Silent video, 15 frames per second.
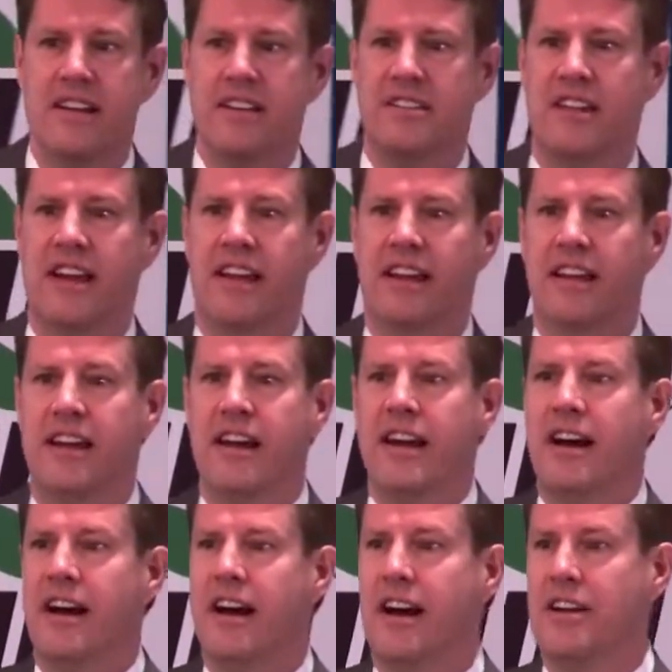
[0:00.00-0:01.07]
saying,
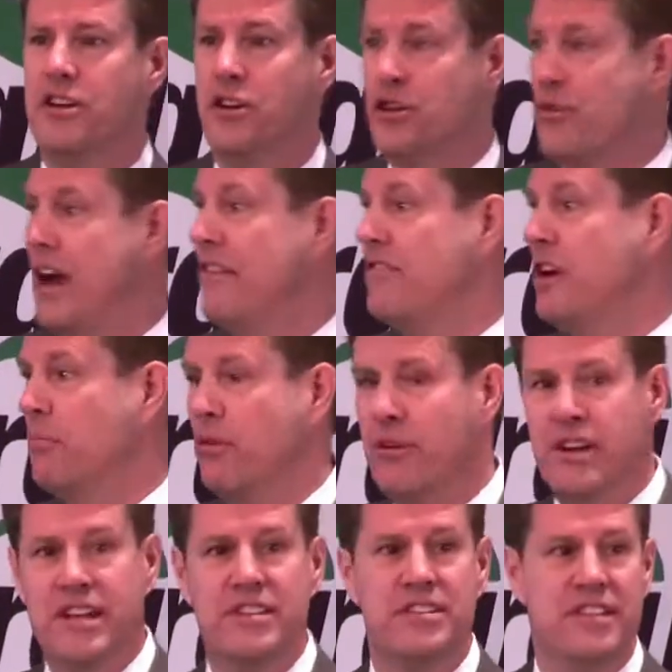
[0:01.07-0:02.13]
your draft number
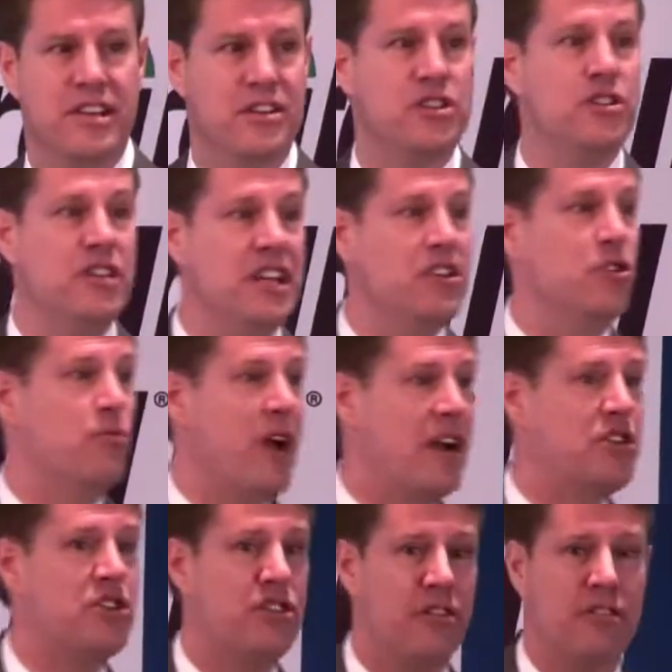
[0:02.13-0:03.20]
is this, you need to
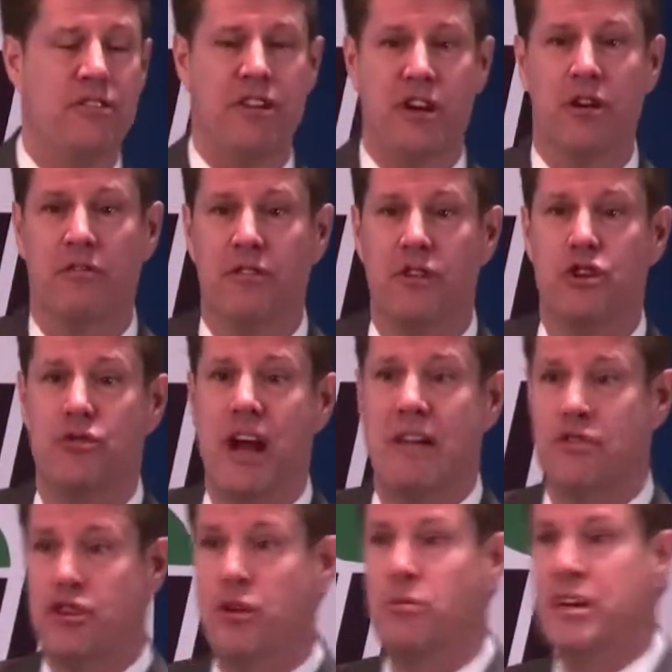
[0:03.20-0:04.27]
register, for the
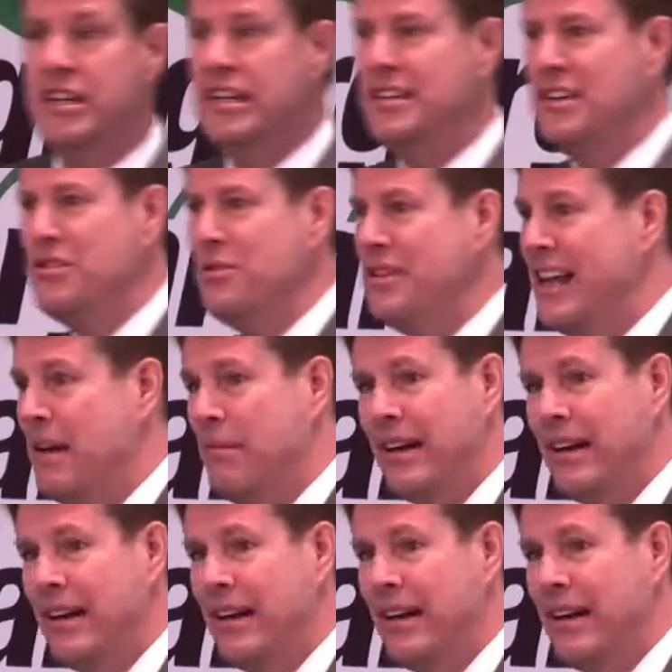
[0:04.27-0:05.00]
draft, should we need to do that? I'm